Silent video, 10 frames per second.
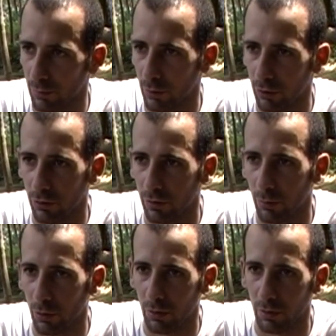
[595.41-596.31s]
which is
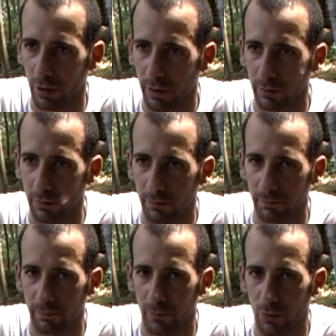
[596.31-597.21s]
more like a
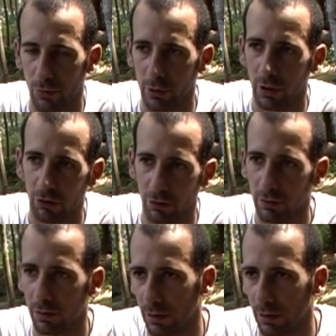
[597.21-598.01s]
free action.